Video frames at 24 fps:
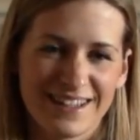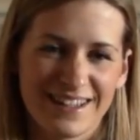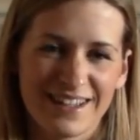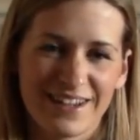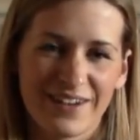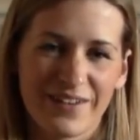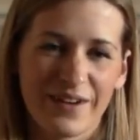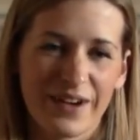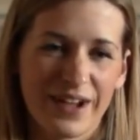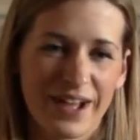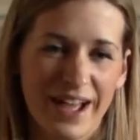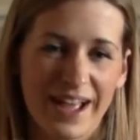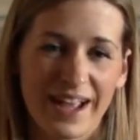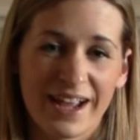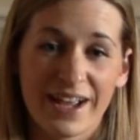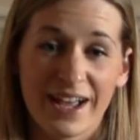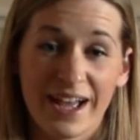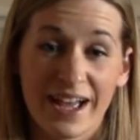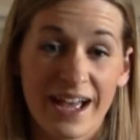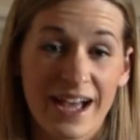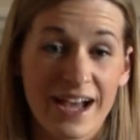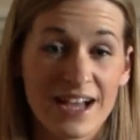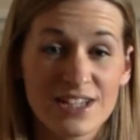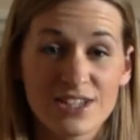I
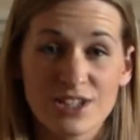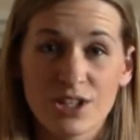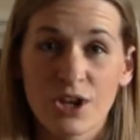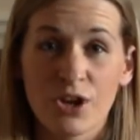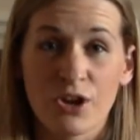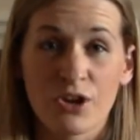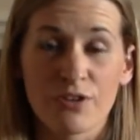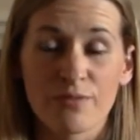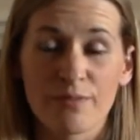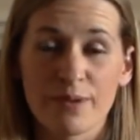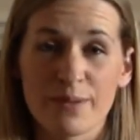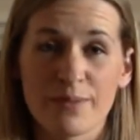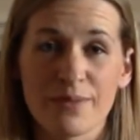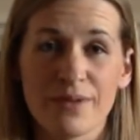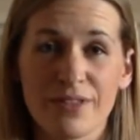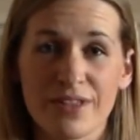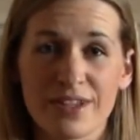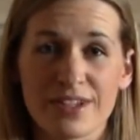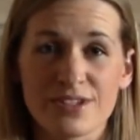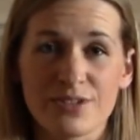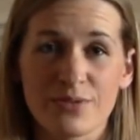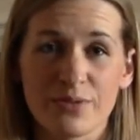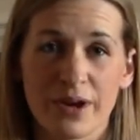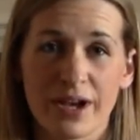ask a lot of people
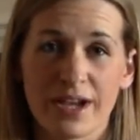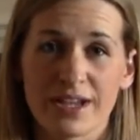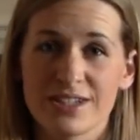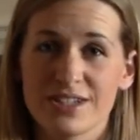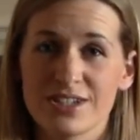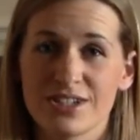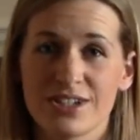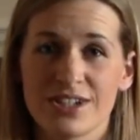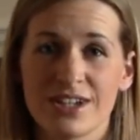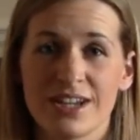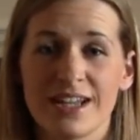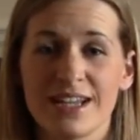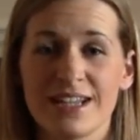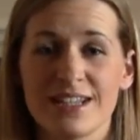this question,